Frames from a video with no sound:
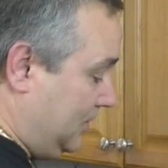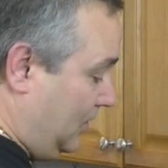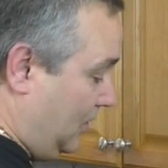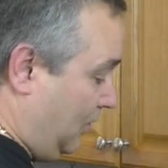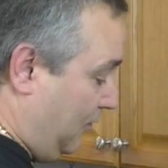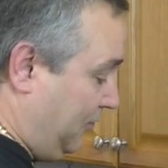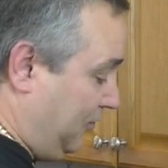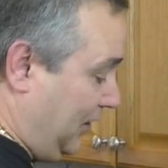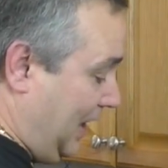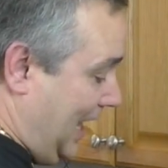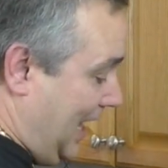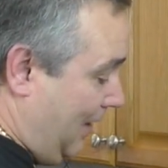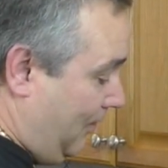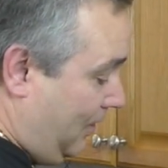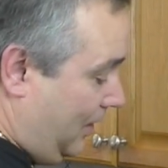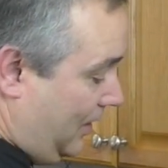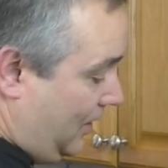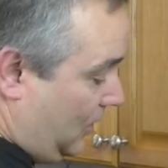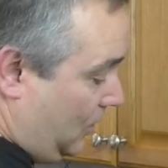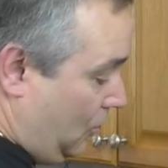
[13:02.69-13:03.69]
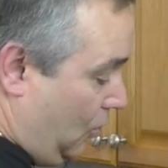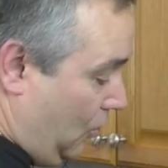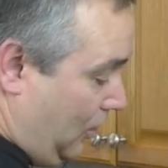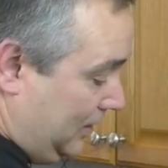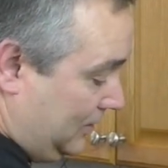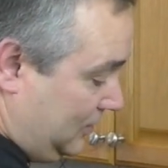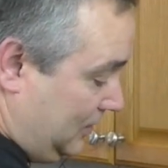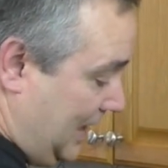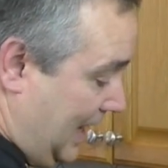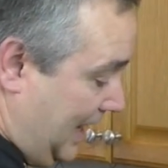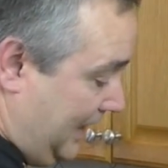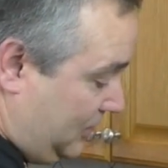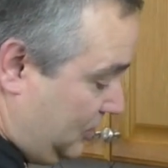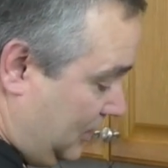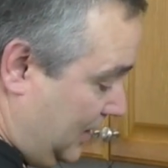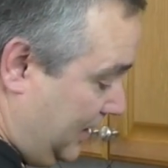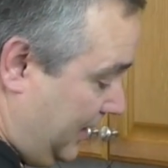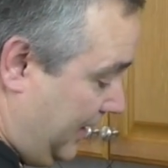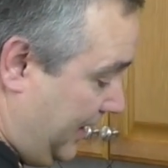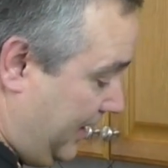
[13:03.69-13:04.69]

flour or cornstarch in